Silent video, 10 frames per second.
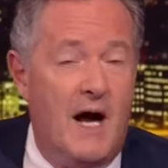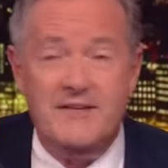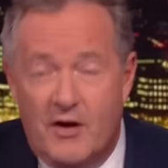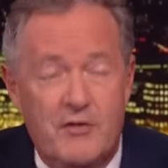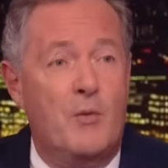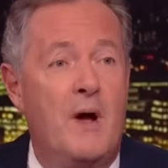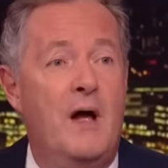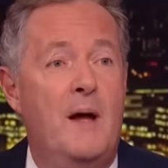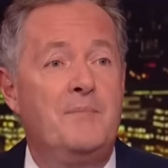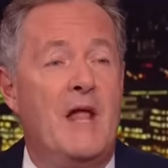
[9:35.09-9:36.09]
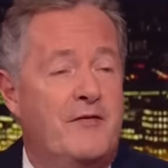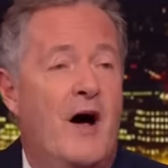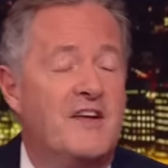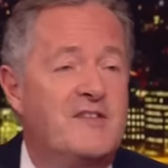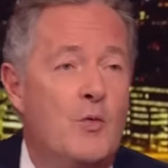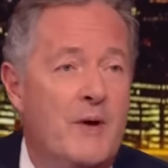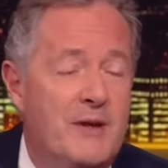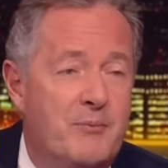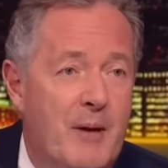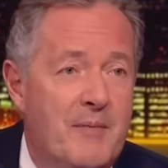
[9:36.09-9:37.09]
I don't know if Arsenal
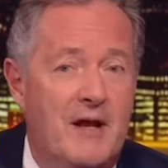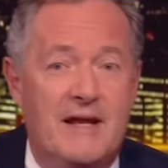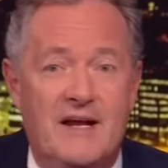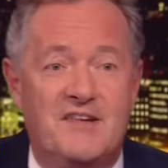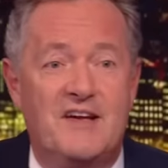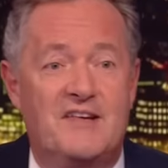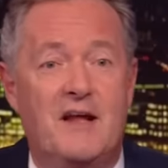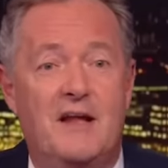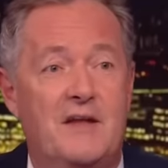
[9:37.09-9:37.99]
win the Premier League next season.